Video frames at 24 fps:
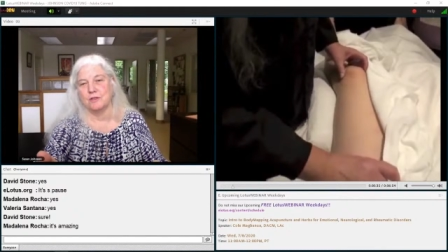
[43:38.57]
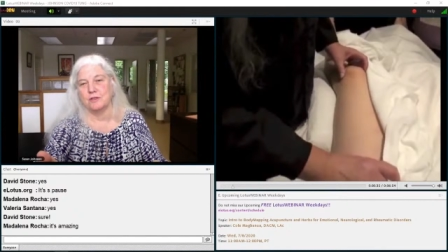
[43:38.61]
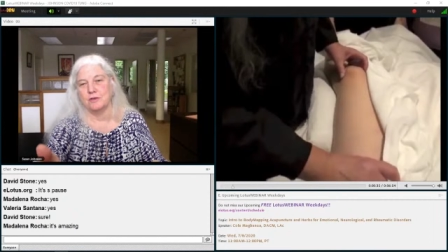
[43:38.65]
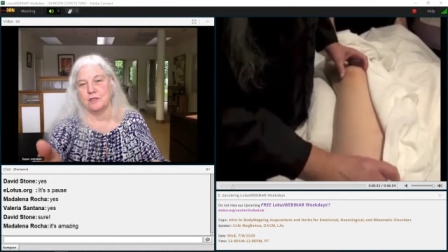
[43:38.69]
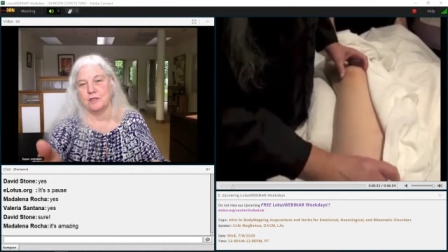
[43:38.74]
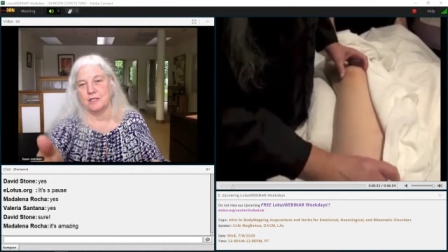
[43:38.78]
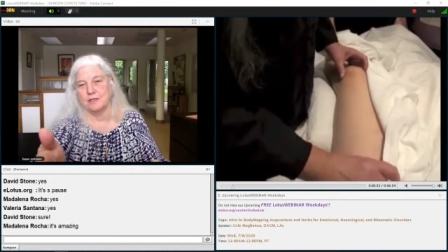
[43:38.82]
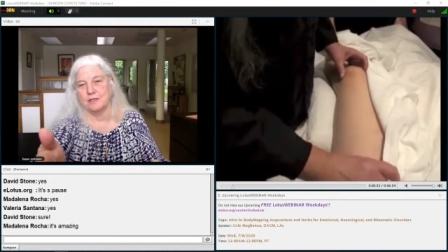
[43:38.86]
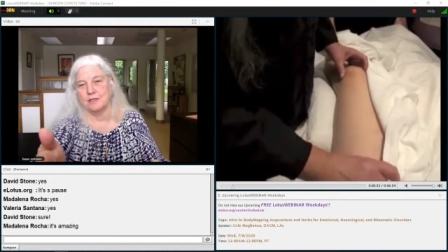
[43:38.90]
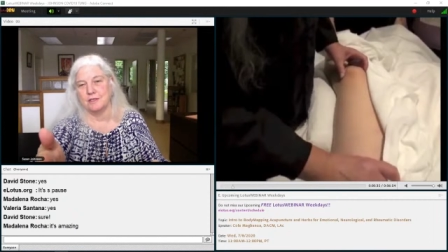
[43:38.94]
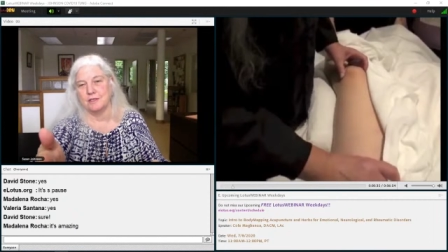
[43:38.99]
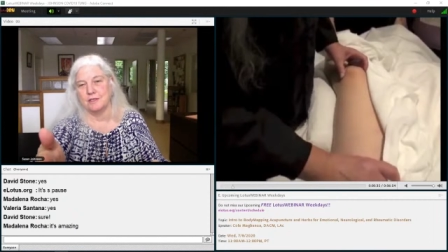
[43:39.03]
you
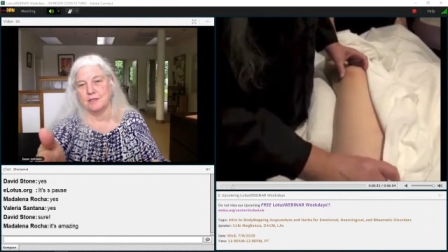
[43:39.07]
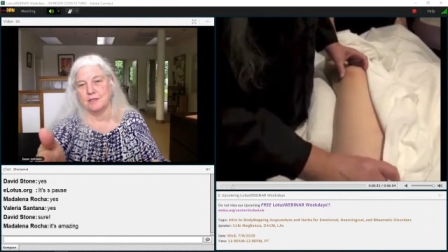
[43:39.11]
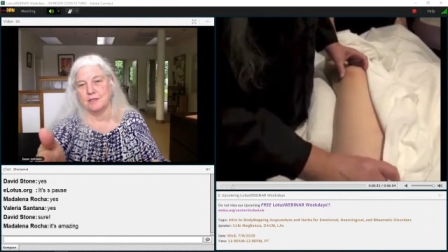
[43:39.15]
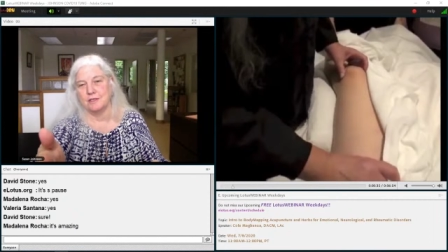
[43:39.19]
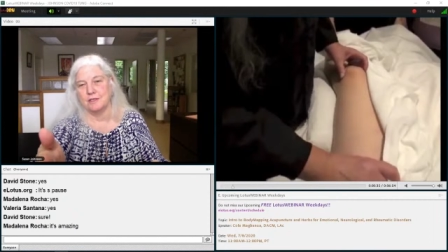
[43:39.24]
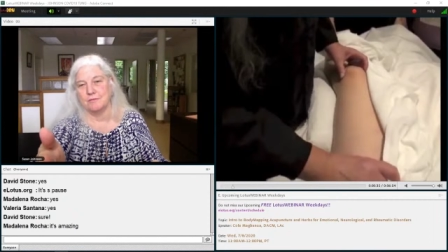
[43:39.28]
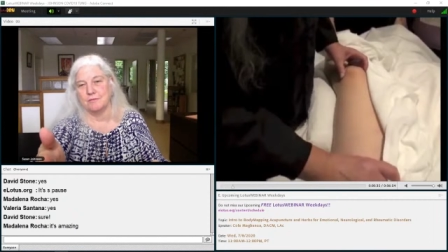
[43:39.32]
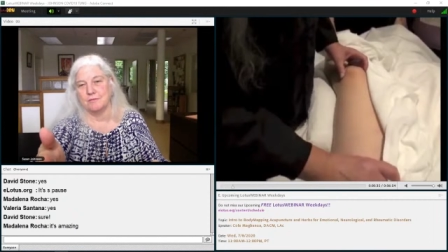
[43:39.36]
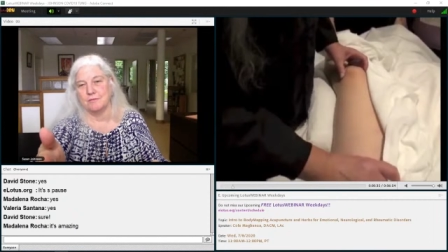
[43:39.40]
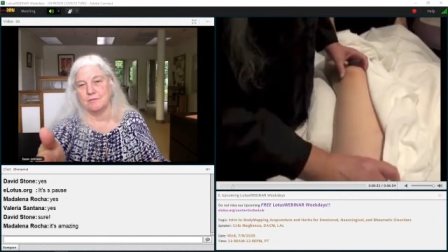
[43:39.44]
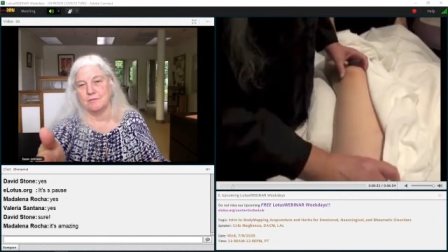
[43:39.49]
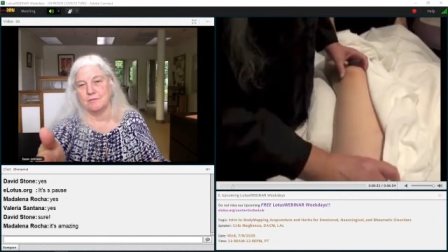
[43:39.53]
can
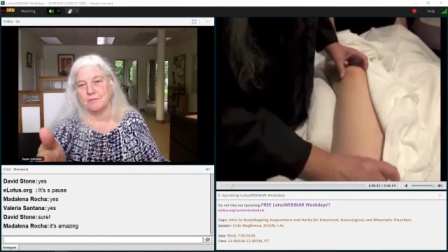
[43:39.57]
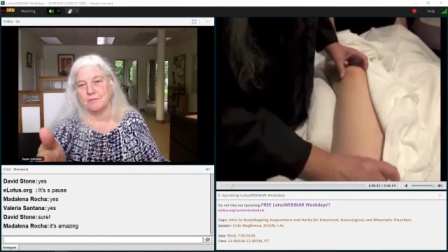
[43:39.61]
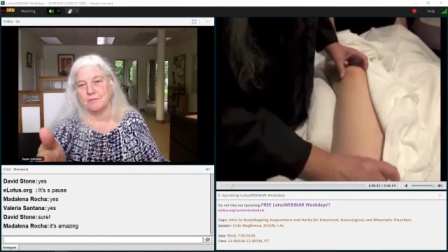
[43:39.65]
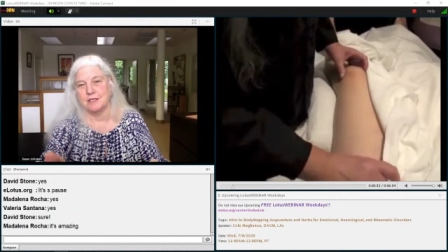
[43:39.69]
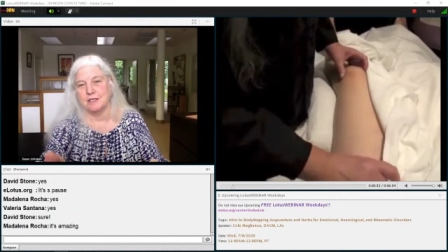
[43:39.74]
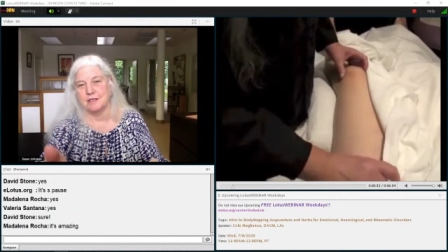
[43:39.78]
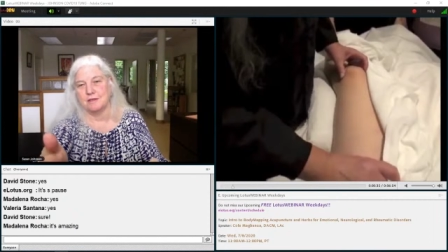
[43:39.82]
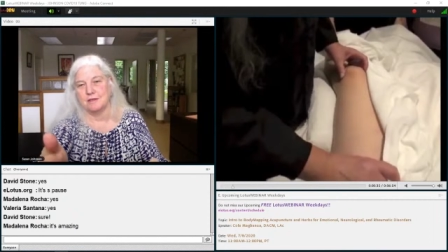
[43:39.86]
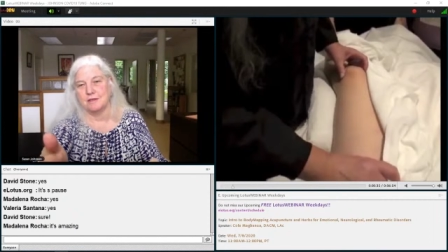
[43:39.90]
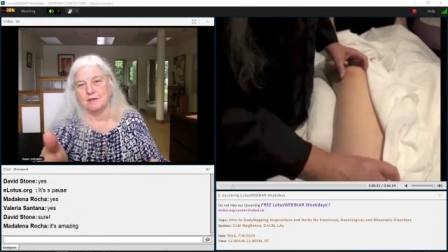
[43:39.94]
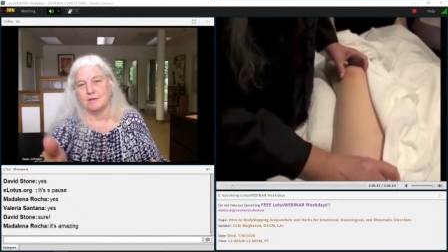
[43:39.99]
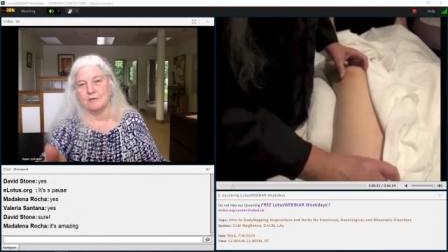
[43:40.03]
barely
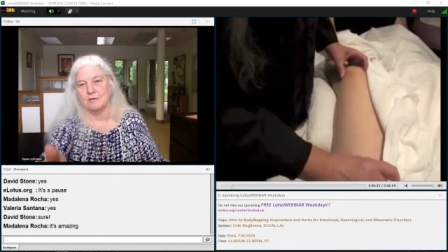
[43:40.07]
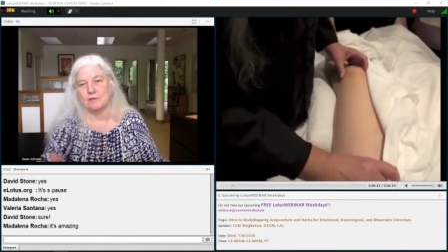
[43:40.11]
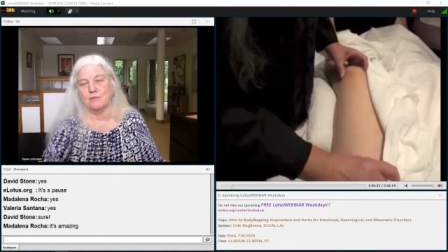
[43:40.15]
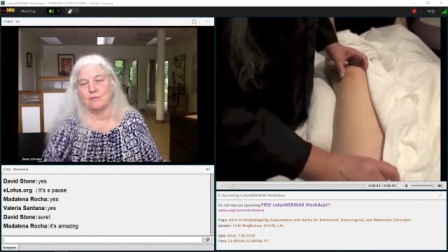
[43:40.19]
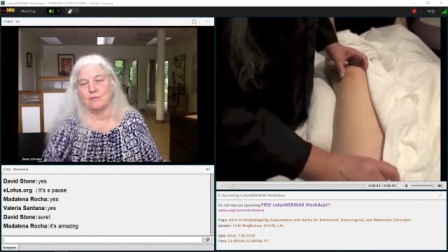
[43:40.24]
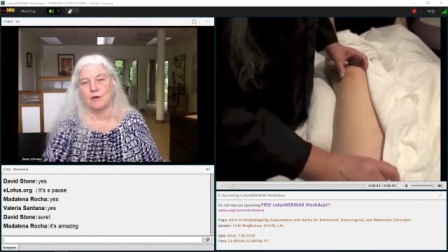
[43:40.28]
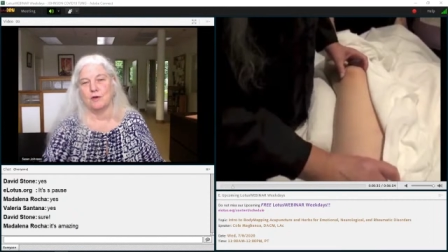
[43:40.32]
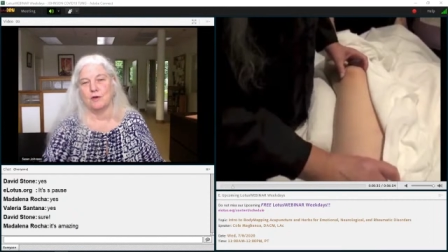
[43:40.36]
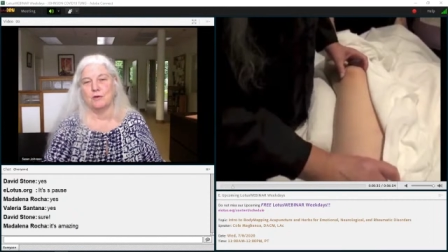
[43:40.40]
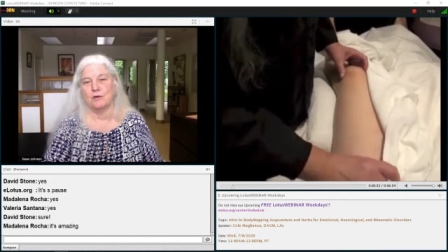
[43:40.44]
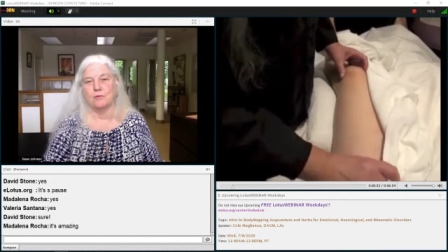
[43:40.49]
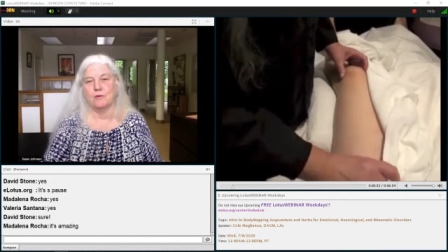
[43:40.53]
see in this
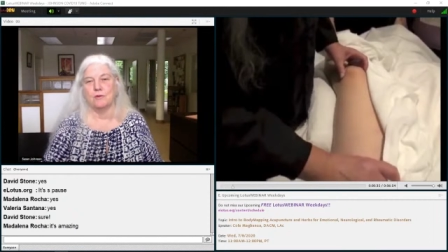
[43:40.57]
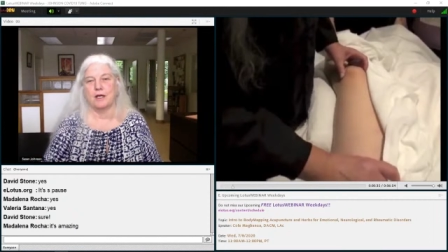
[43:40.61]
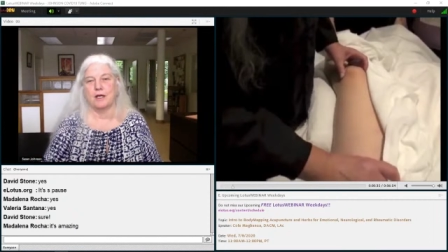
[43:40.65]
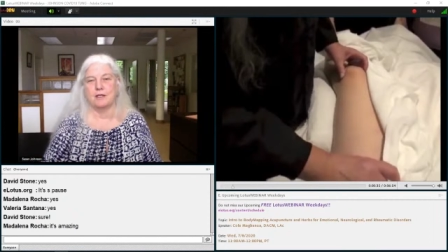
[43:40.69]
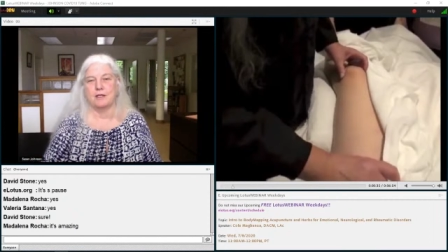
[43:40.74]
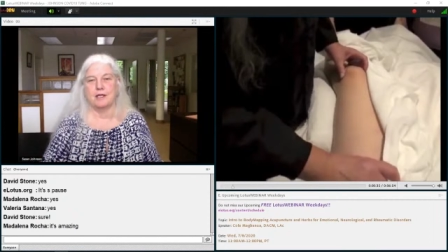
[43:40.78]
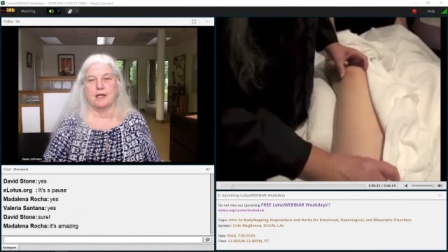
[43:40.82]
photo right